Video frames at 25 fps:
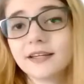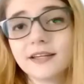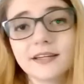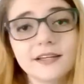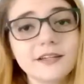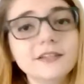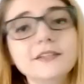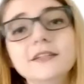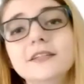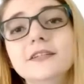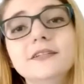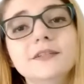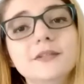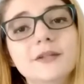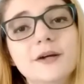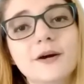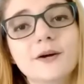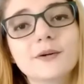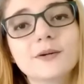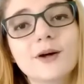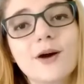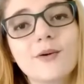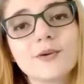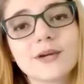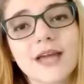you
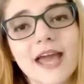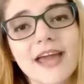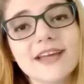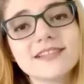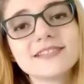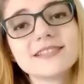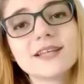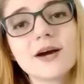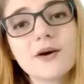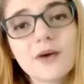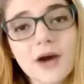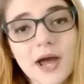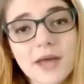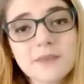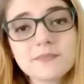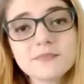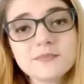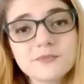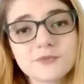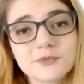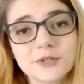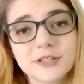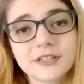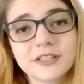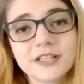know, okay, so
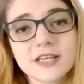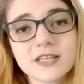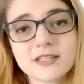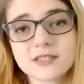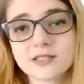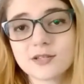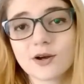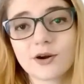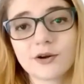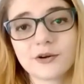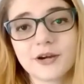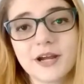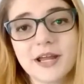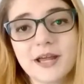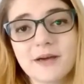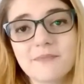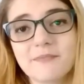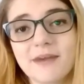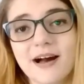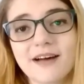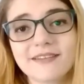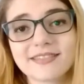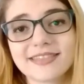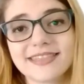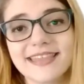I'm really sorry
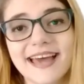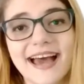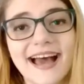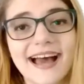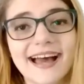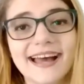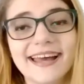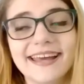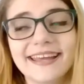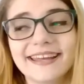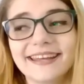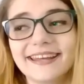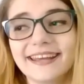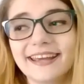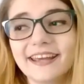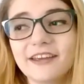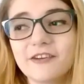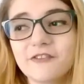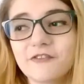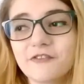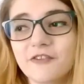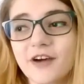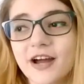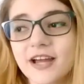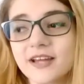about that
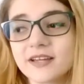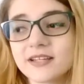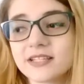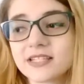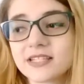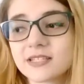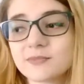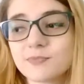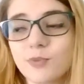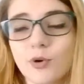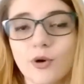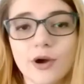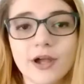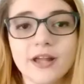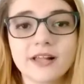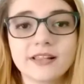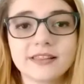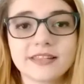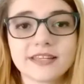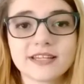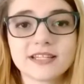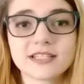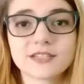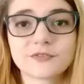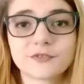if I spoil
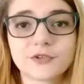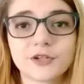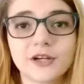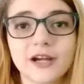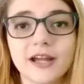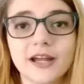this for